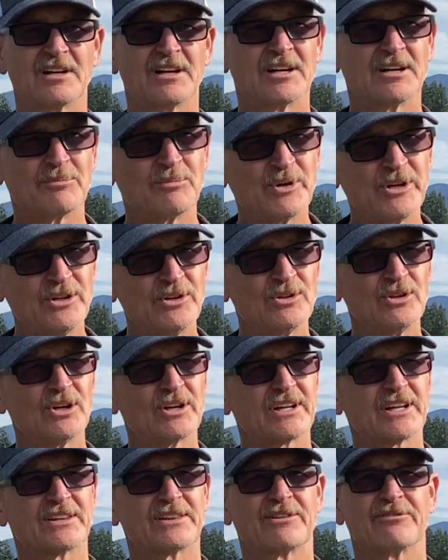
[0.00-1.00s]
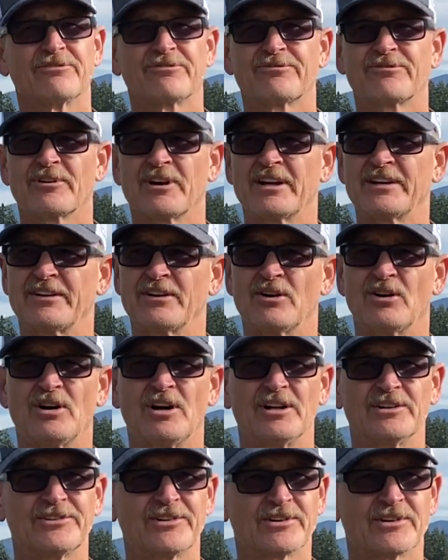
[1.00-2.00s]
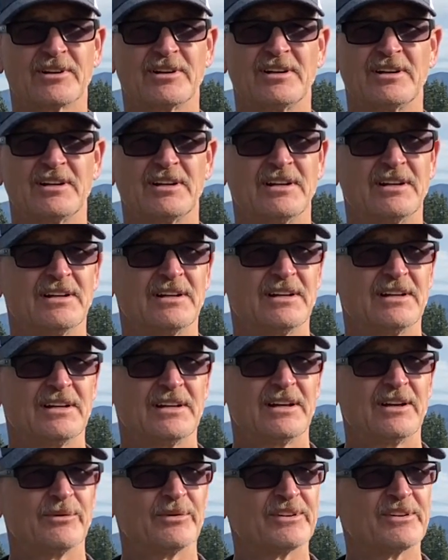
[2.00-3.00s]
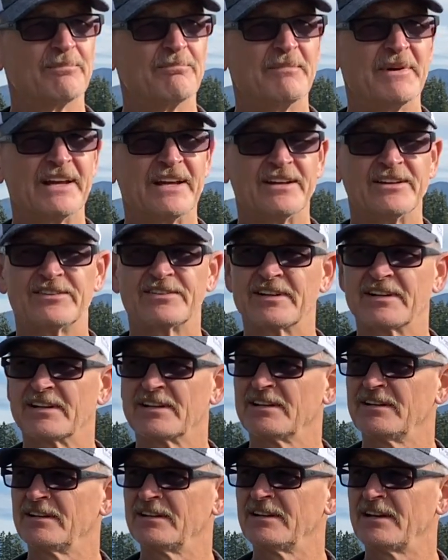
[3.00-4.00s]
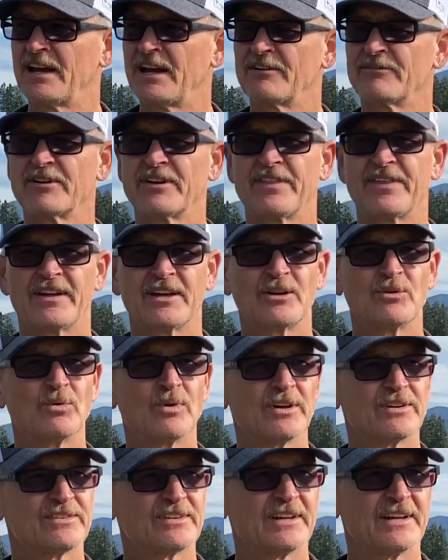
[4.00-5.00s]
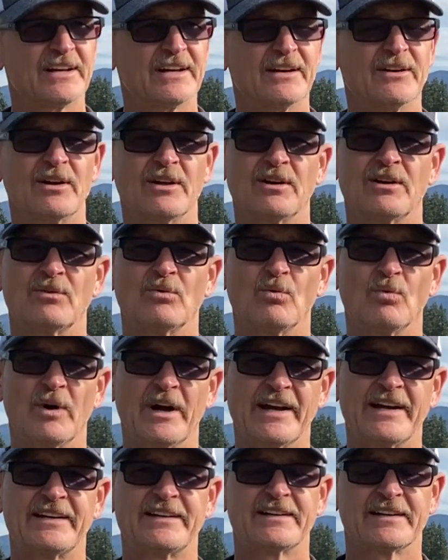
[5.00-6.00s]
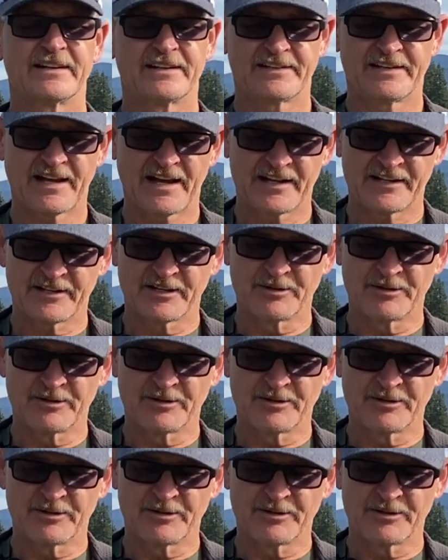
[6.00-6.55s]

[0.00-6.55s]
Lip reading: When you look at the front altar, it was amazing. Everything was in white Italian